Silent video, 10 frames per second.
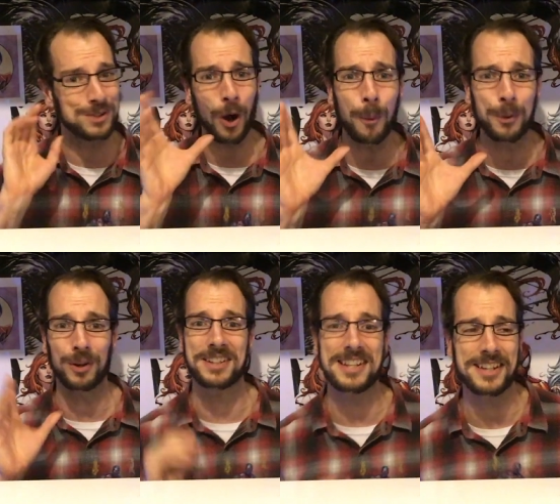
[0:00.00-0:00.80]
Top
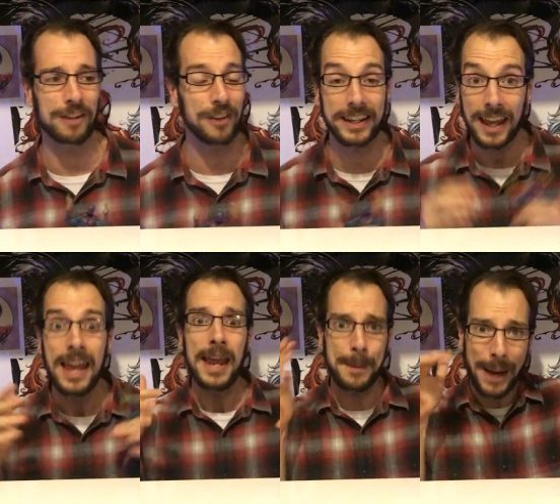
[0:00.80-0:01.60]
quality stuff. Like,
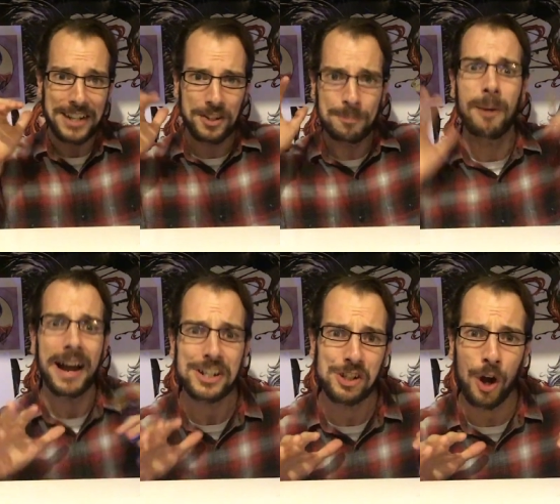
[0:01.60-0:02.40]
imagine
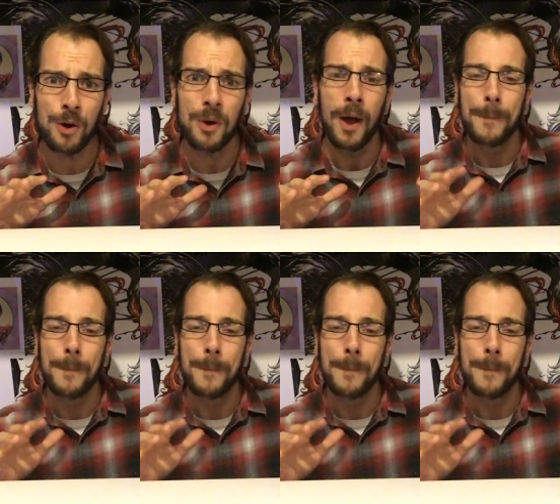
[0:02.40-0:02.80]
my show,